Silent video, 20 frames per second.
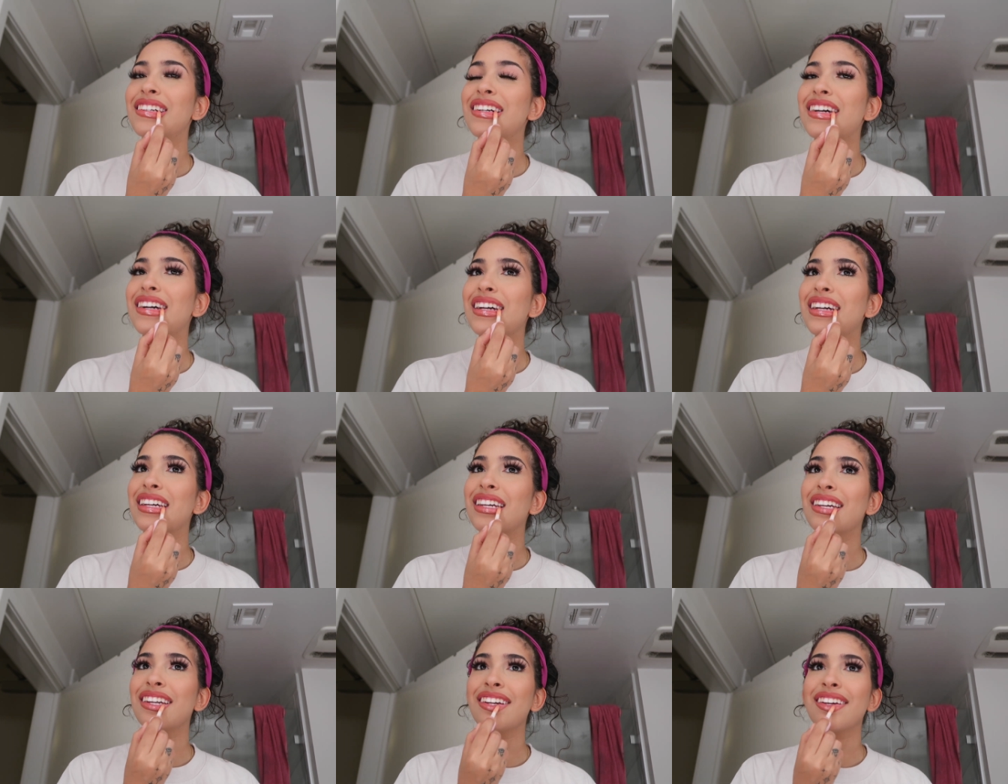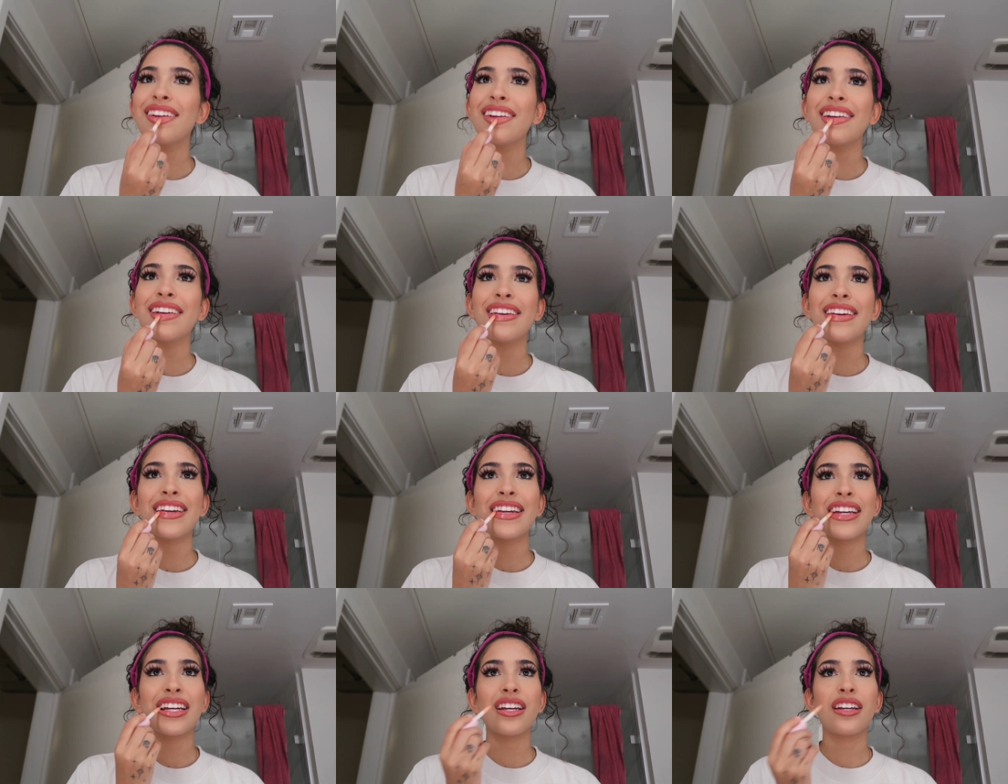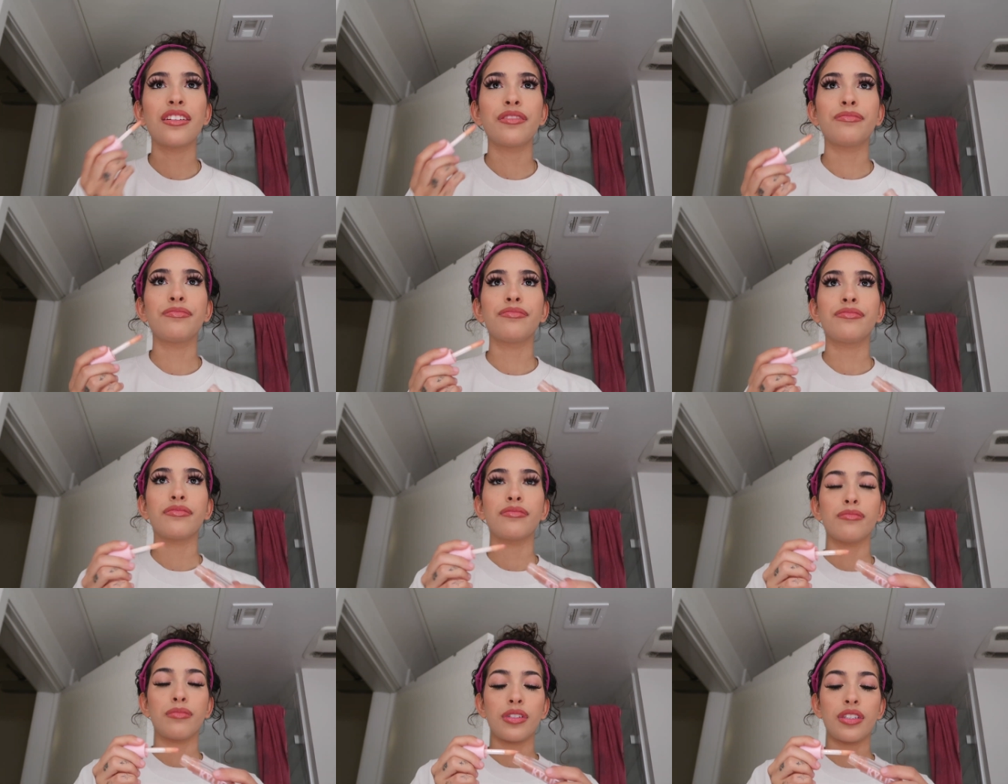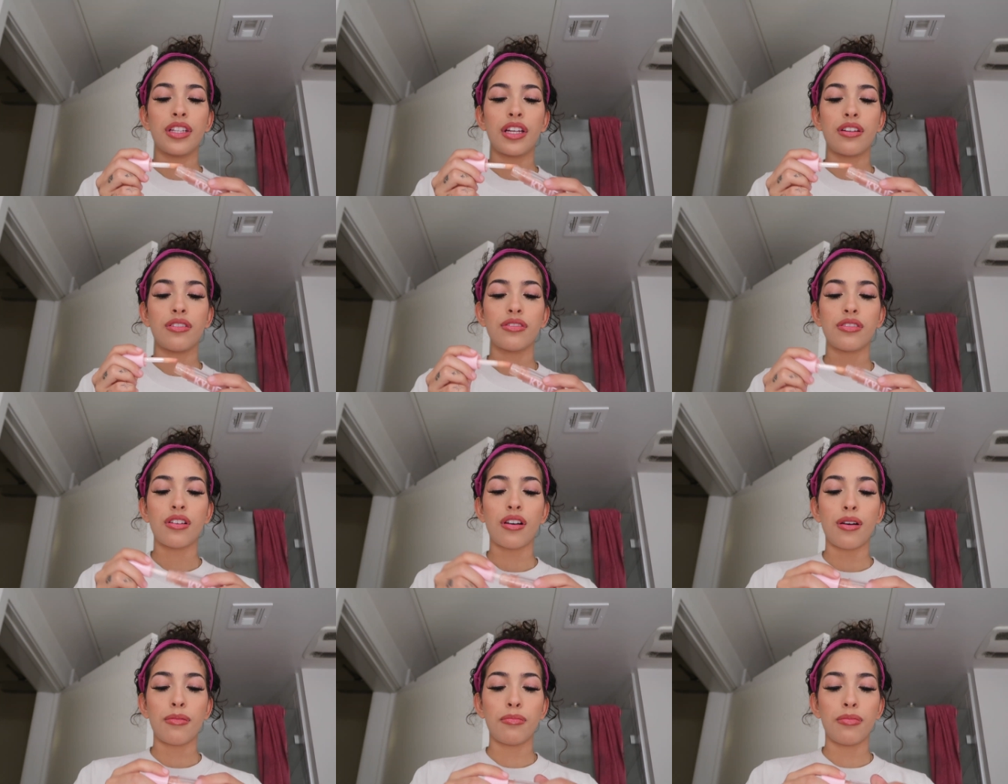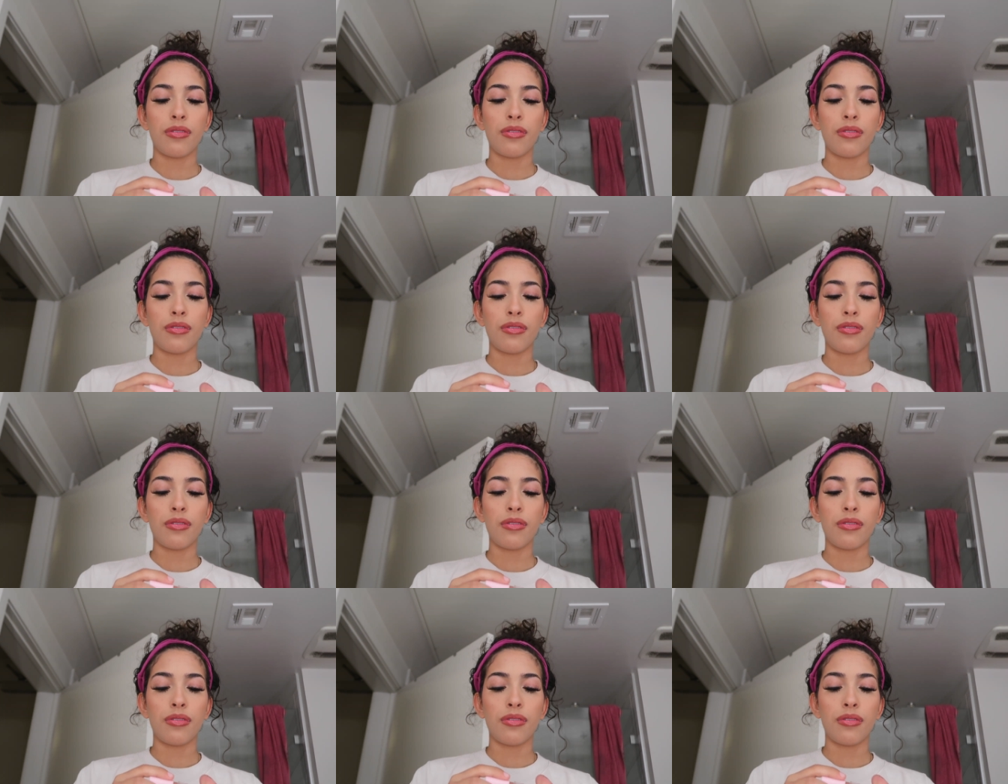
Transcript: I put that on top.